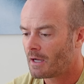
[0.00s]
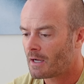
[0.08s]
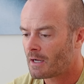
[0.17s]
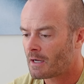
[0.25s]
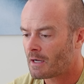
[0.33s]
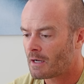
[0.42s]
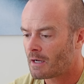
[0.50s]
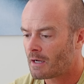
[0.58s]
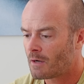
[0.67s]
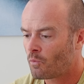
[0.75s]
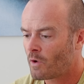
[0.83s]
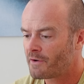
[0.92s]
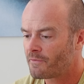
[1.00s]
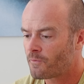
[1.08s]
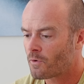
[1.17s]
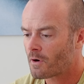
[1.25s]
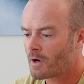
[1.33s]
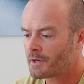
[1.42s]

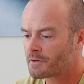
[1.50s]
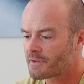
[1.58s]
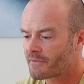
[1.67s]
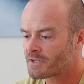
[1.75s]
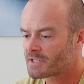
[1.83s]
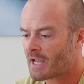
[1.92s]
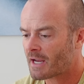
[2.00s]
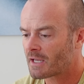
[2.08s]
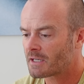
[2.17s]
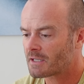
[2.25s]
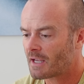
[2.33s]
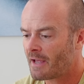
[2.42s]
1/400th of a second,